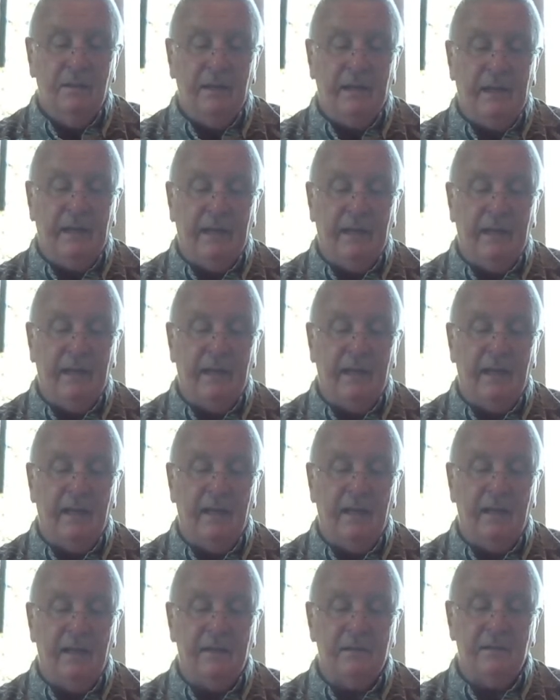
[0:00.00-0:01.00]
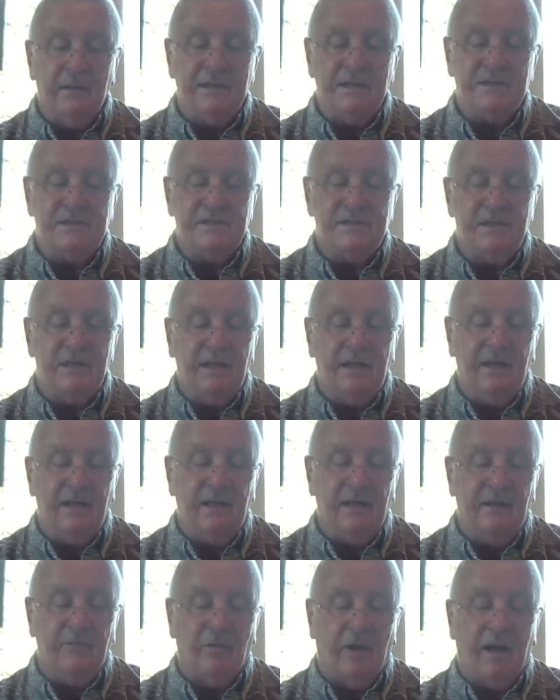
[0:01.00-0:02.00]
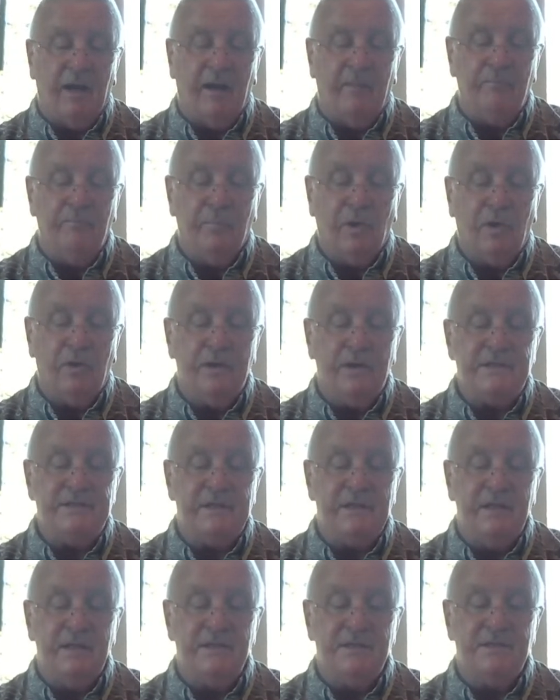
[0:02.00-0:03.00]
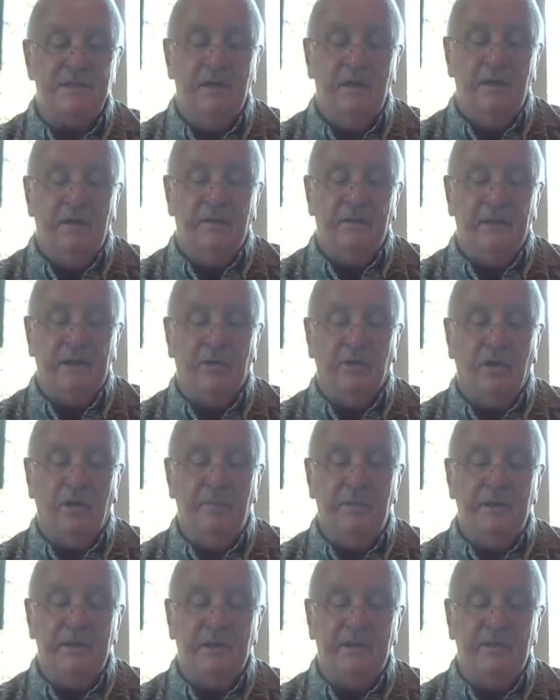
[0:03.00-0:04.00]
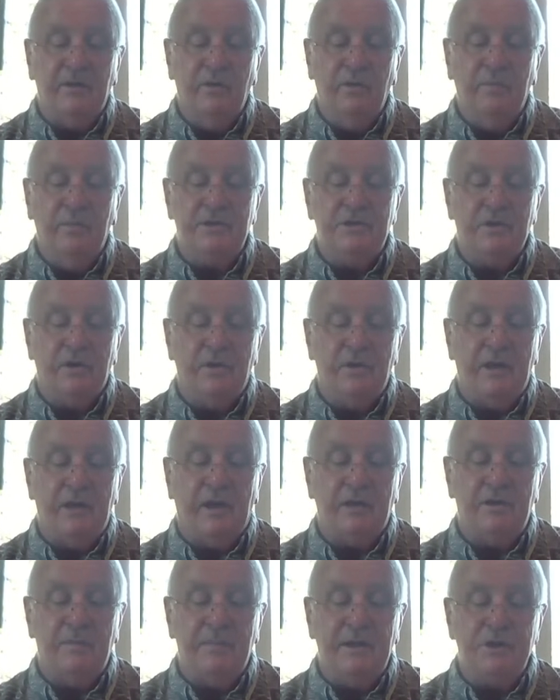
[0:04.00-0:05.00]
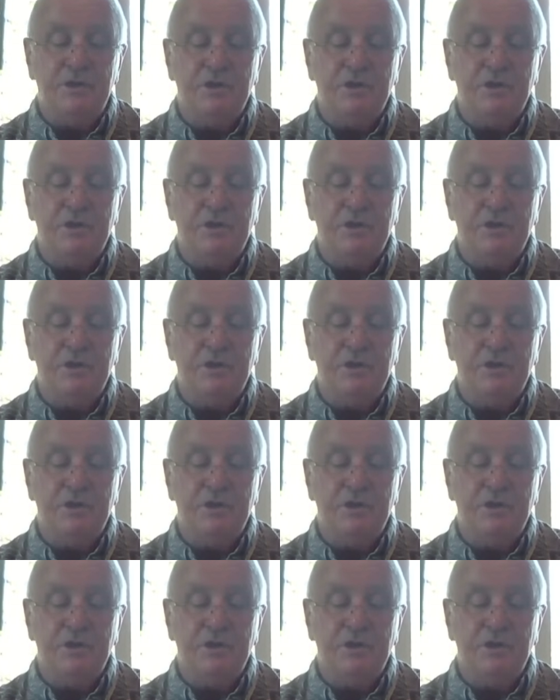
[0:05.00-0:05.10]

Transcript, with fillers: And let's see, Rob Murray says the Urim and the Thummim turned out to be